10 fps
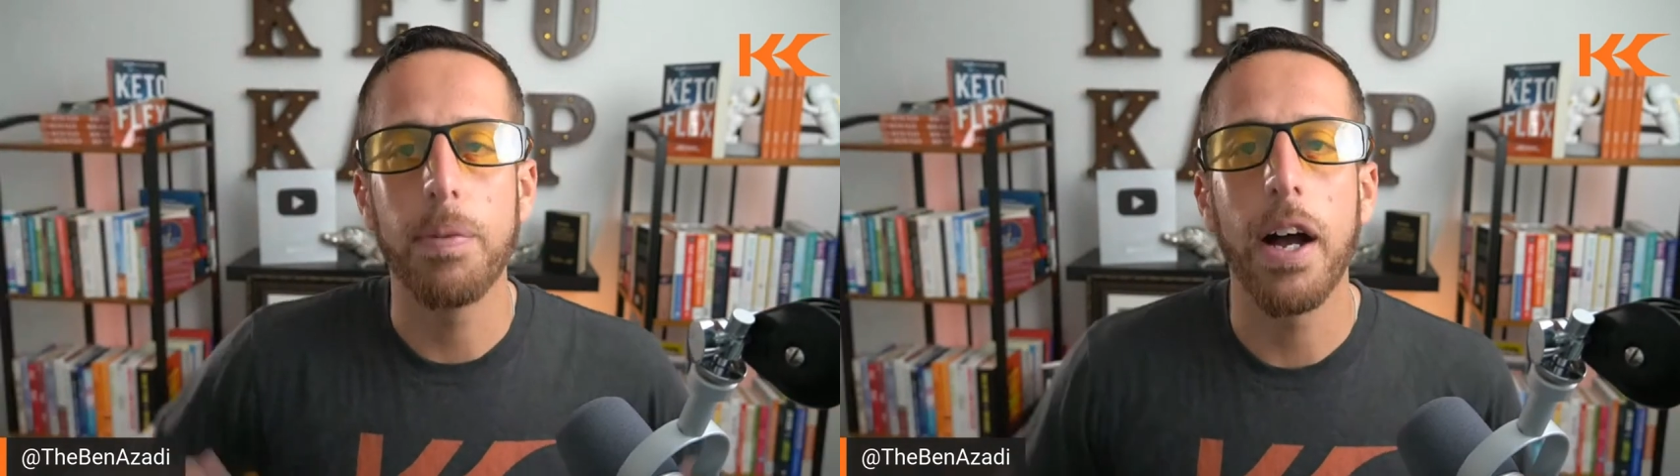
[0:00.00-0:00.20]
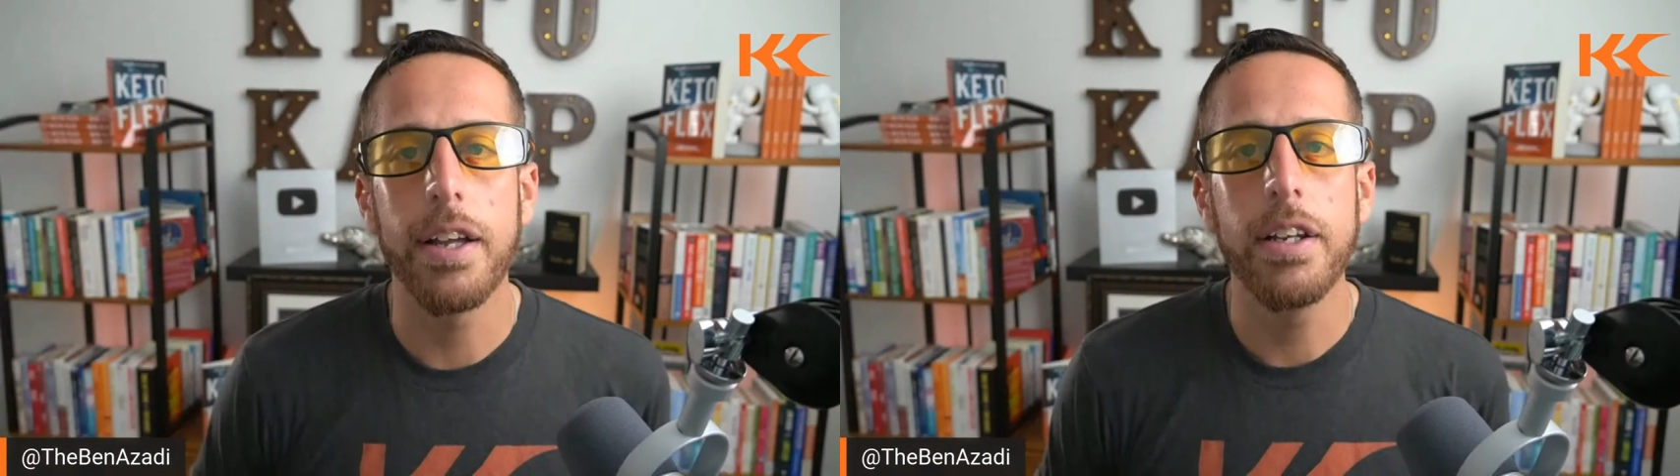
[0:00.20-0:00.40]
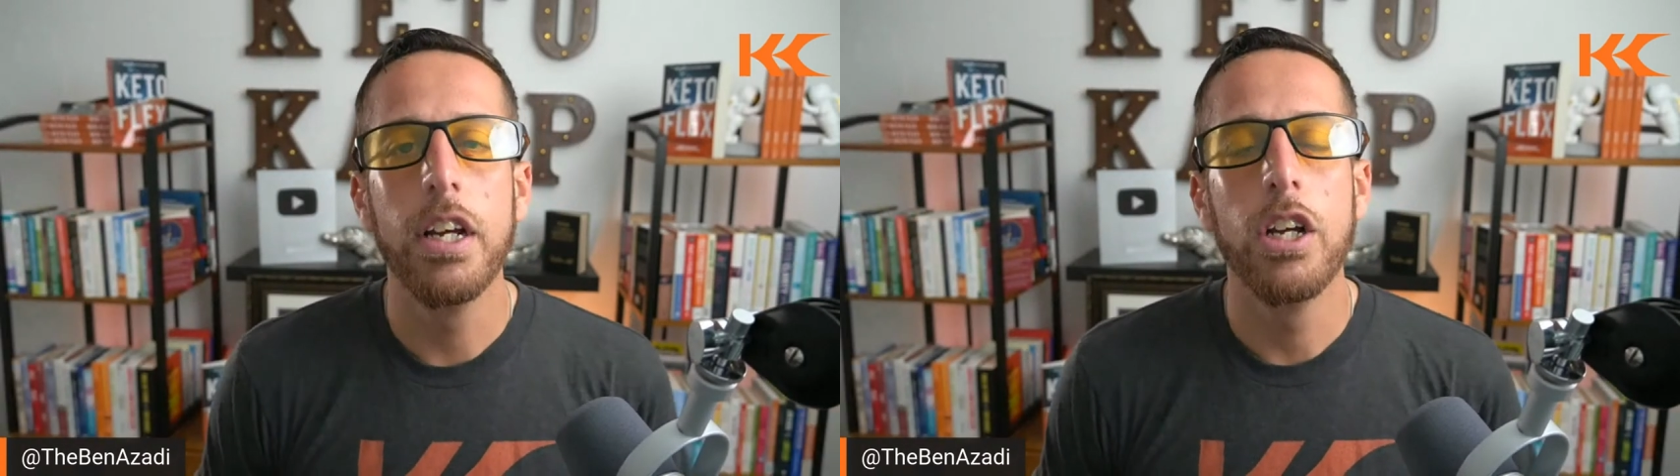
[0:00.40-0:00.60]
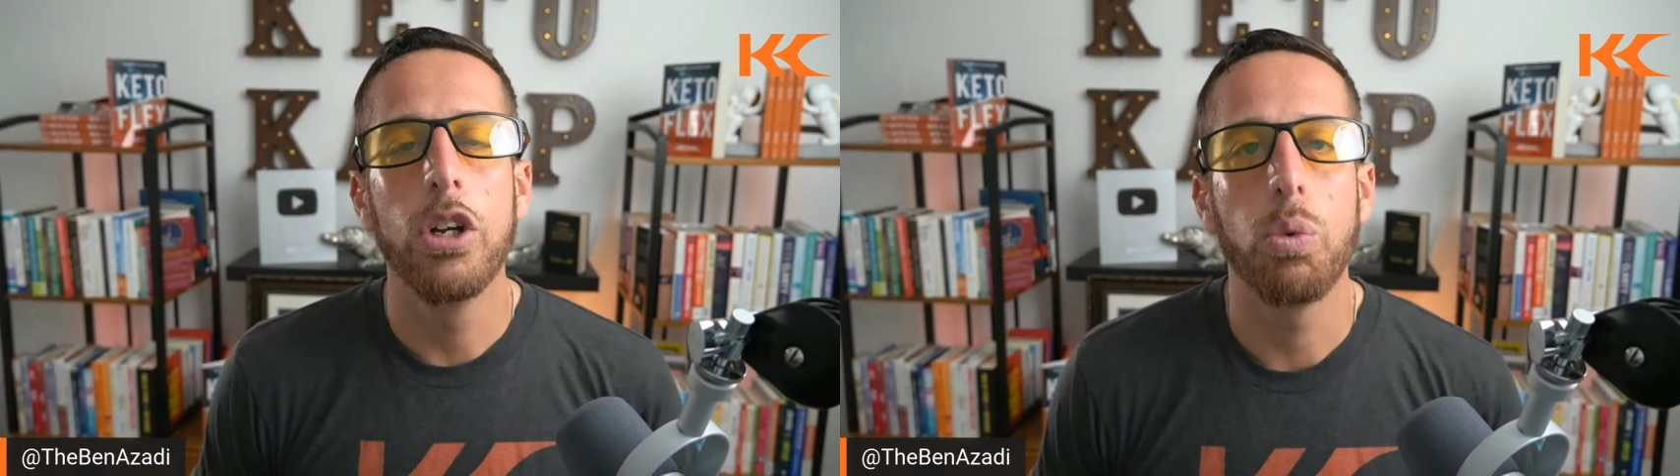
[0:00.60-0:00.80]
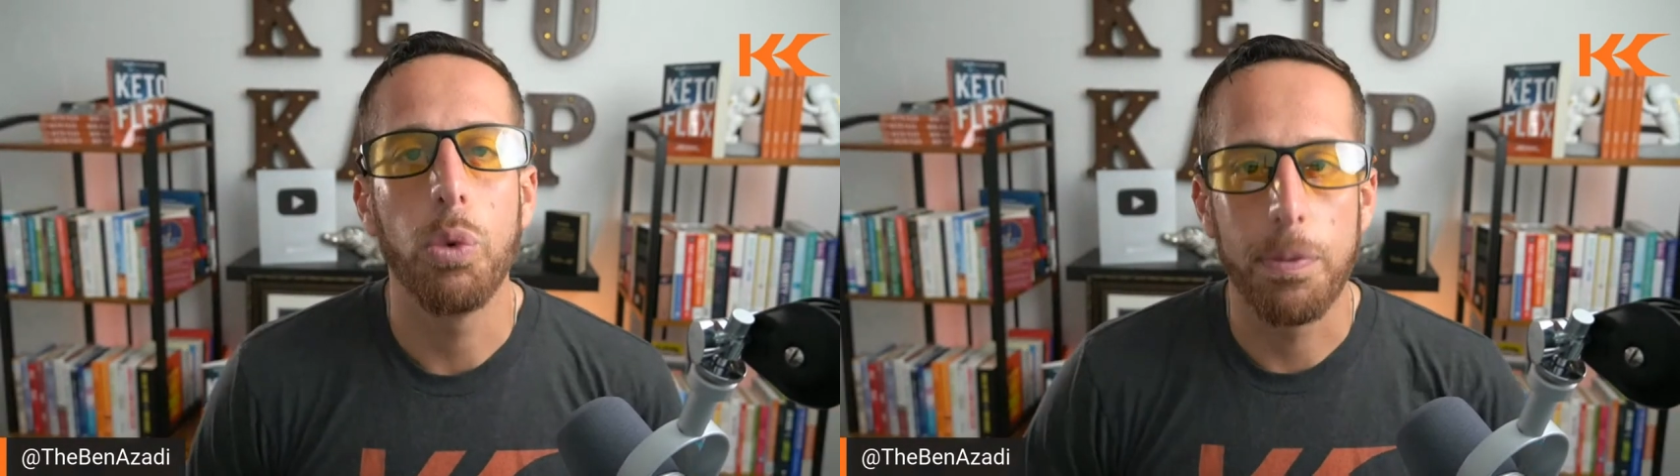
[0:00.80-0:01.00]
mind
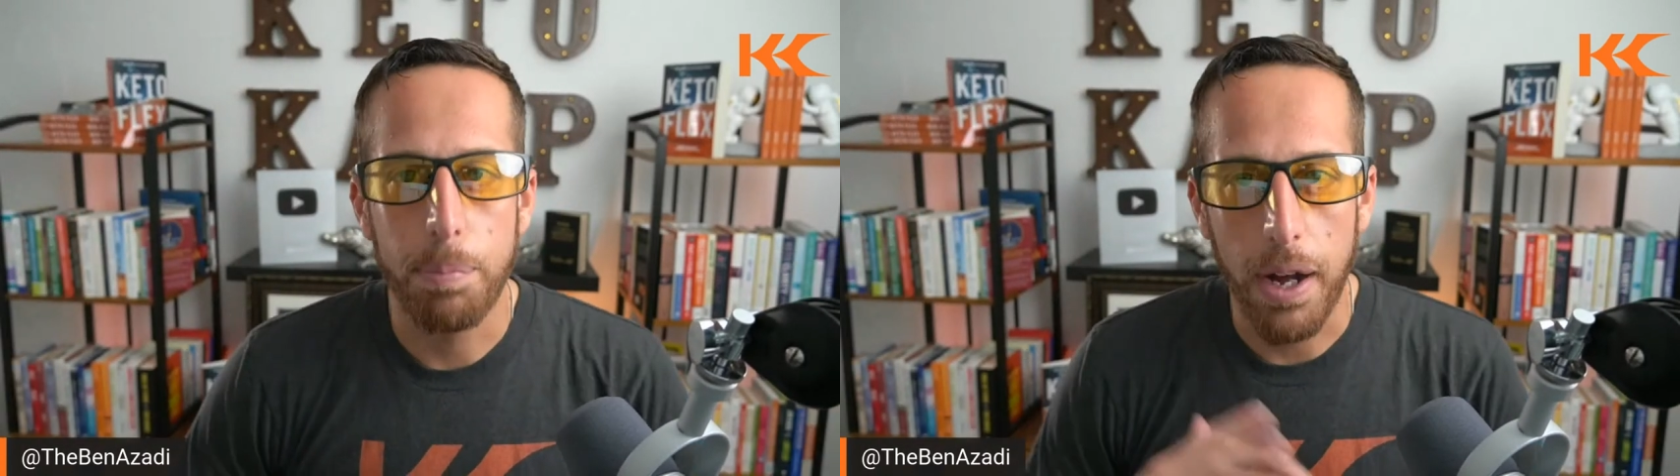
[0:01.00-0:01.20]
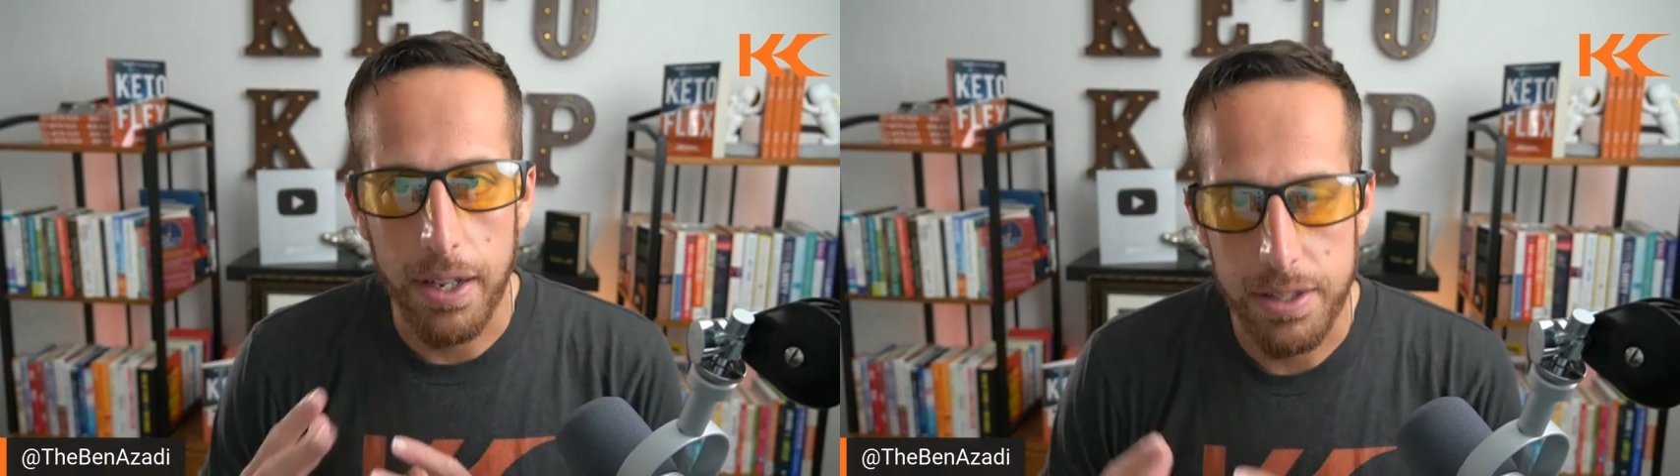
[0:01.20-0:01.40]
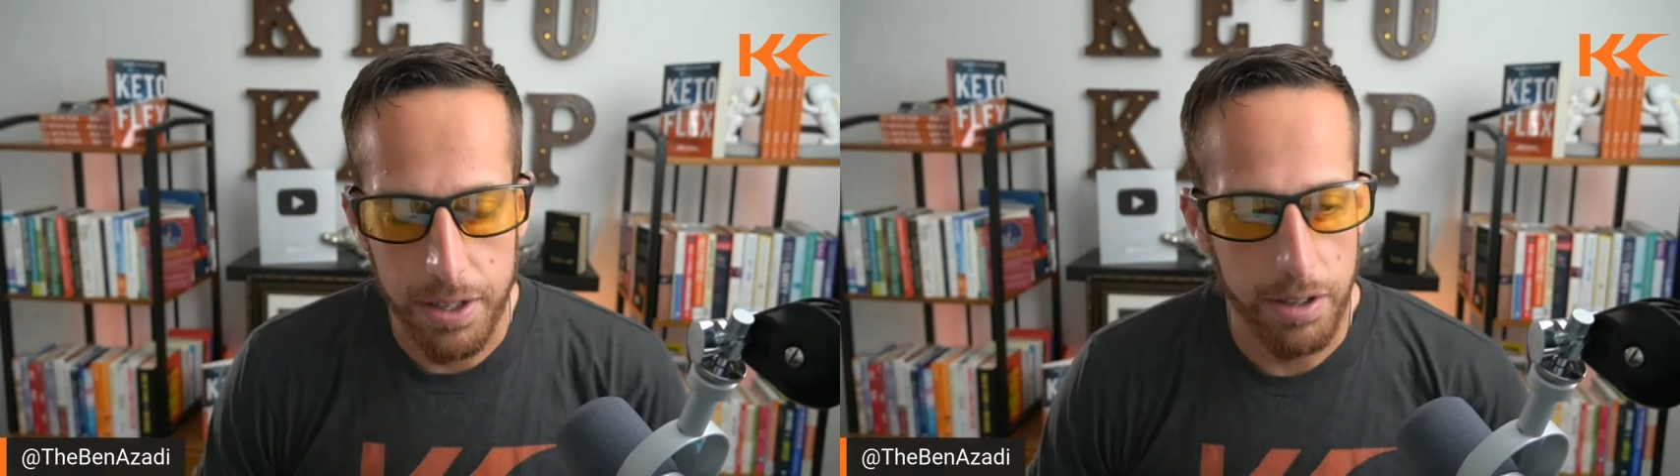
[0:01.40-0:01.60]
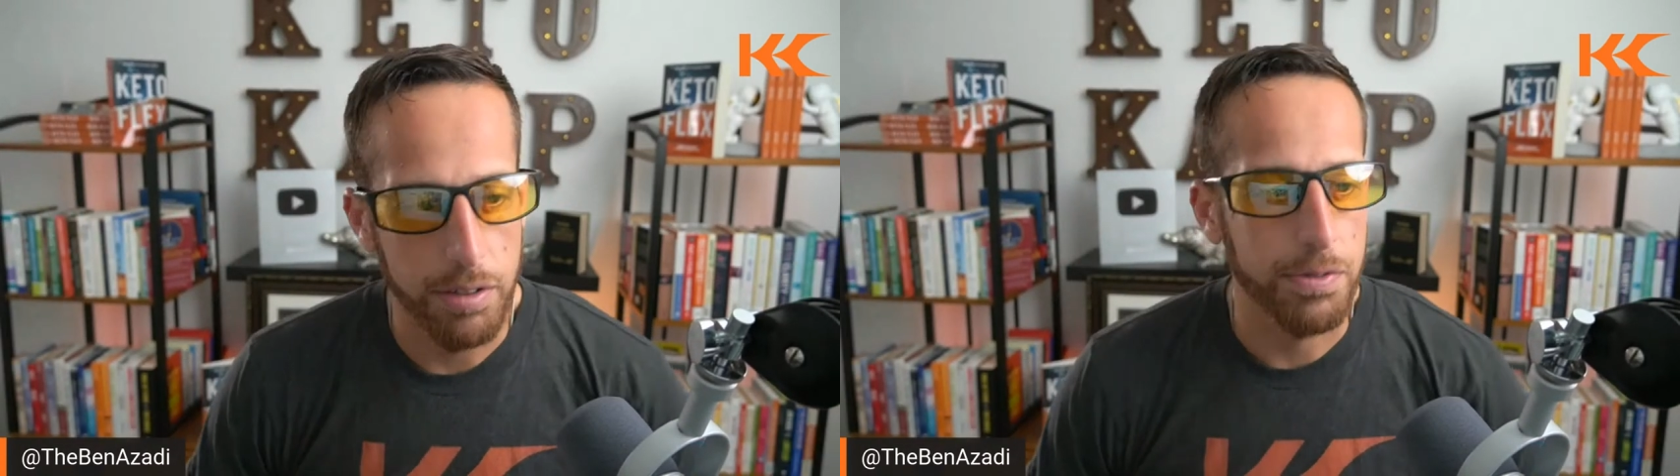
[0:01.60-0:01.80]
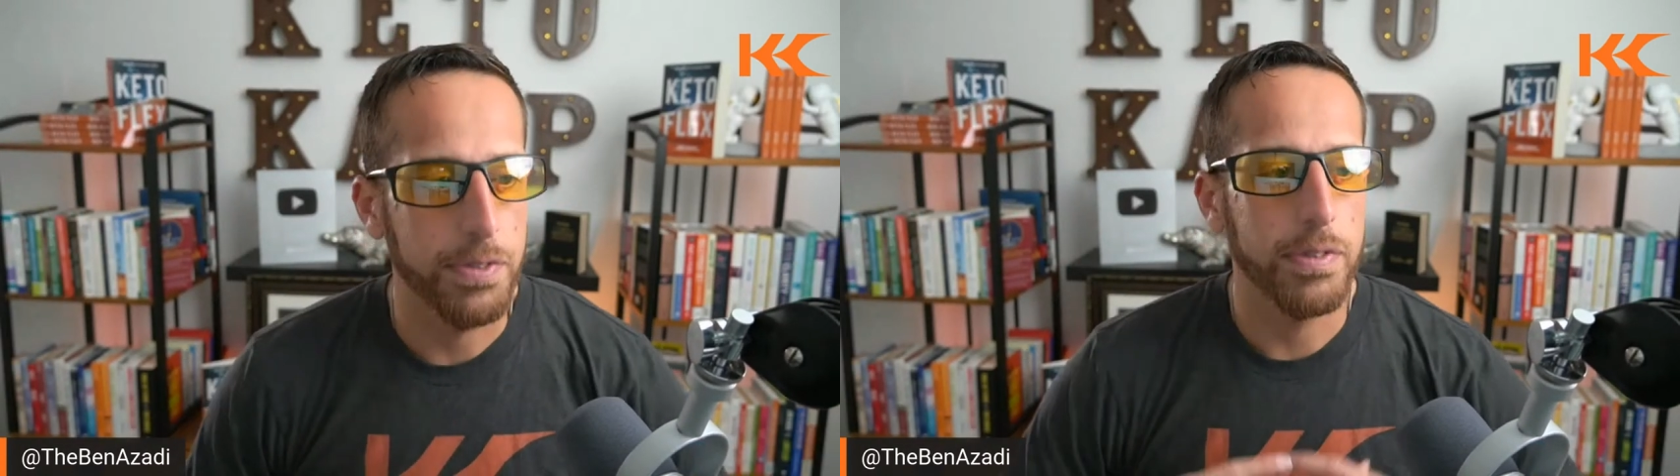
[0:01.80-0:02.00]
with
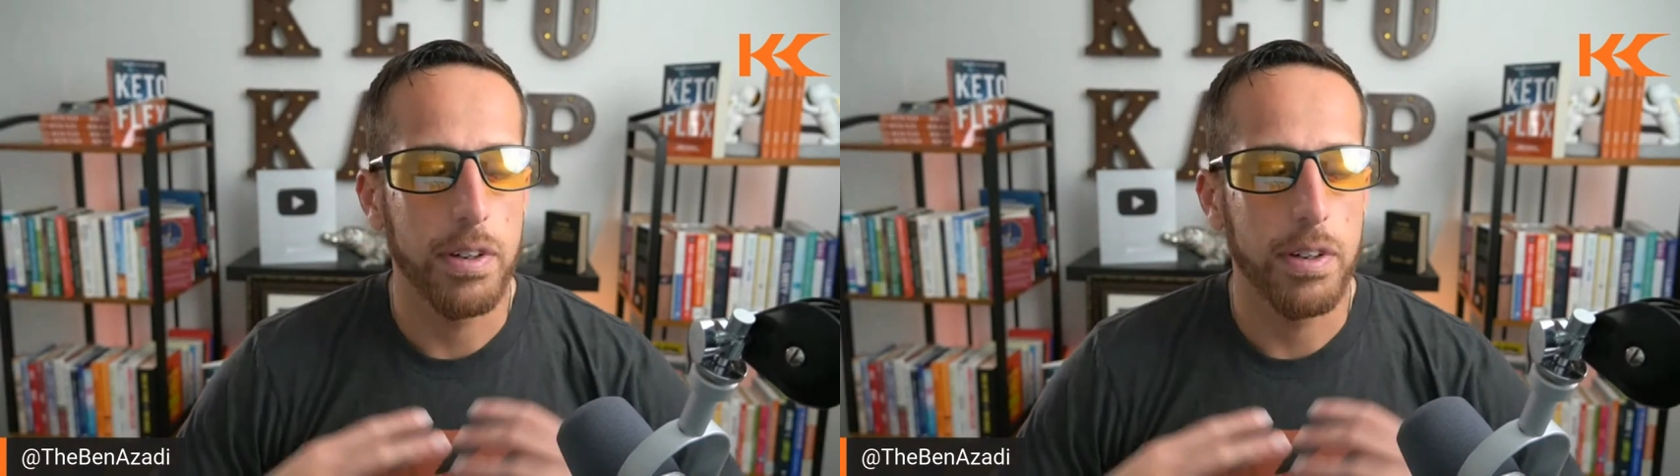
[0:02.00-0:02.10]
positive,